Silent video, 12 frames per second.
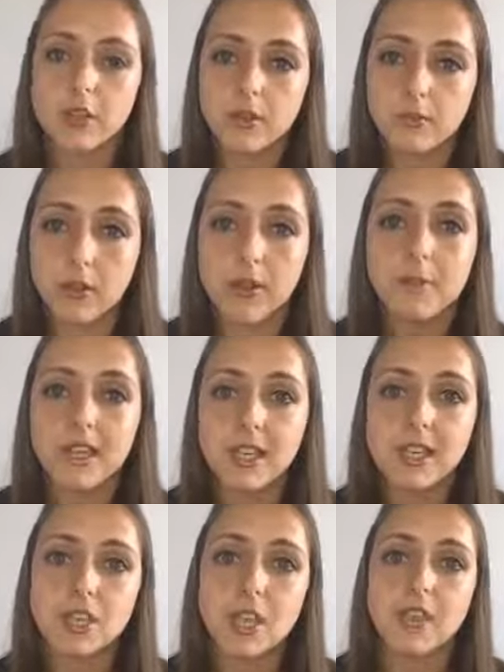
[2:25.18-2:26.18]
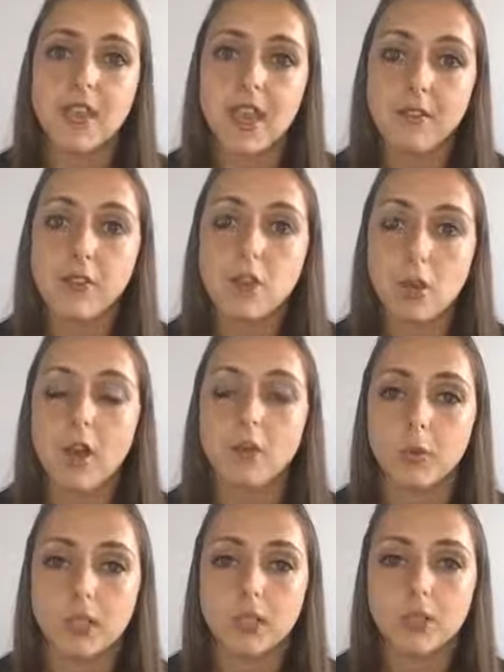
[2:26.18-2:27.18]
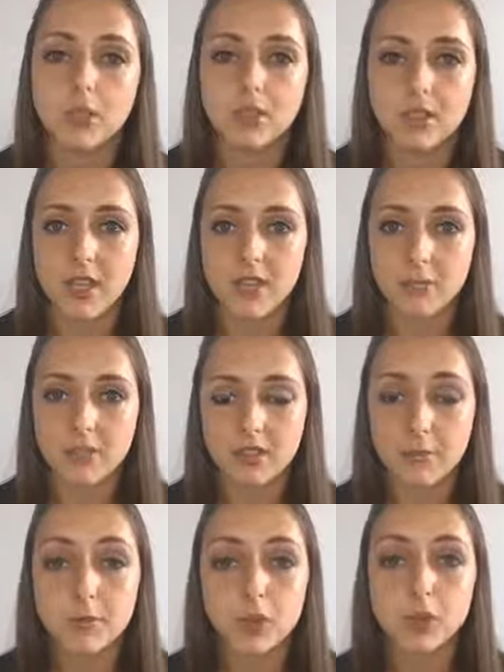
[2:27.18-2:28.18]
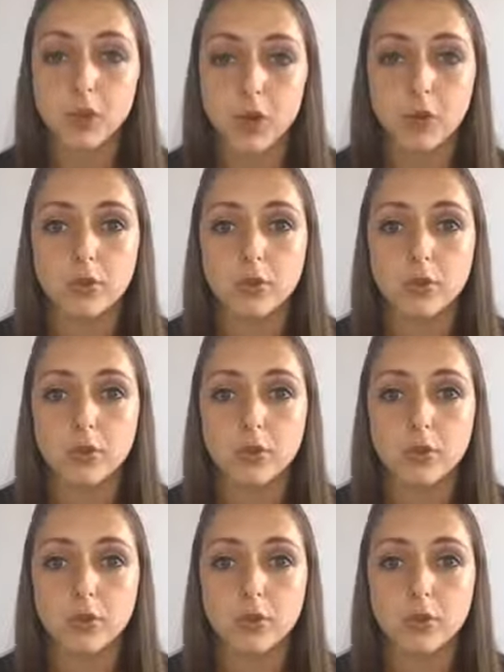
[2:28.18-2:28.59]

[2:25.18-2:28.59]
by making sure that every 12 weeks you set them some new goals,